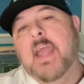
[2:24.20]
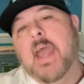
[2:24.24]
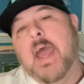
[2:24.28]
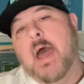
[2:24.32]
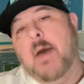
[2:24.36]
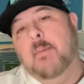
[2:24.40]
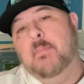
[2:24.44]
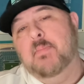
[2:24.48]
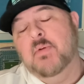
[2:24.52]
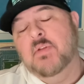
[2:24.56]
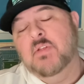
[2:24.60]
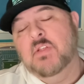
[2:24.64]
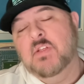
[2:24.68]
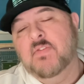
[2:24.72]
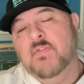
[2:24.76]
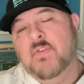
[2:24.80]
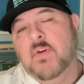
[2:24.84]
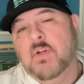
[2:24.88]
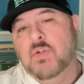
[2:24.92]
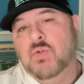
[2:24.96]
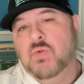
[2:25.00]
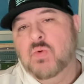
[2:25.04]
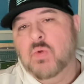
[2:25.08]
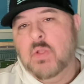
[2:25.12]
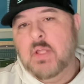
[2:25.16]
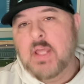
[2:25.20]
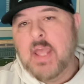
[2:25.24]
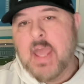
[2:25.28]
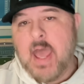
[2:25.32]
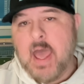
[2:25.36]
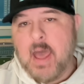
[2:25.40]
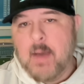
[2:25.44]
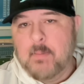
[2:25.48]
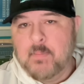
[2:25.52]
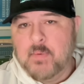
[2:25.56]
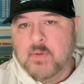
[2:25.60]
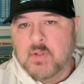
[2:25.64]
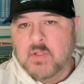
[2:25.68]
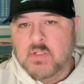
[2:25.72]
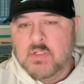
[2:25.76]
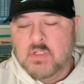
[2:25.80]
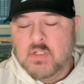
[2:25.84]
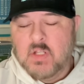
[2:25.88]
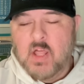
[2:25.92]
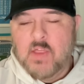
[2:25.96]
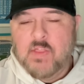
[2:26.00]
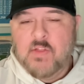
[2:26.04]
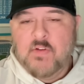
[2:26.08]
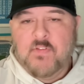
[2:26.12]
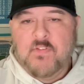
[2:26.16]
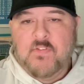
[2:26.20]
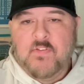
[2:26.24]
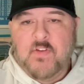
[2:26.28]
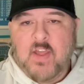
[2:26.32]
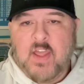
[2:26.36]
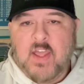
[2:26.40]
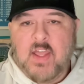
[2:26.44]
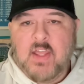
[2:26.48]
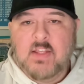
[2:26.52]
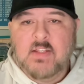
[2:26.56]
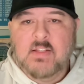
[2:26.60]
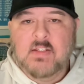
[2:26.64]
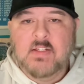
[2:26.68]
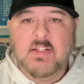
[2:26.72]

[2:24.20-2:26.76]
happens eventually happens. Leatherface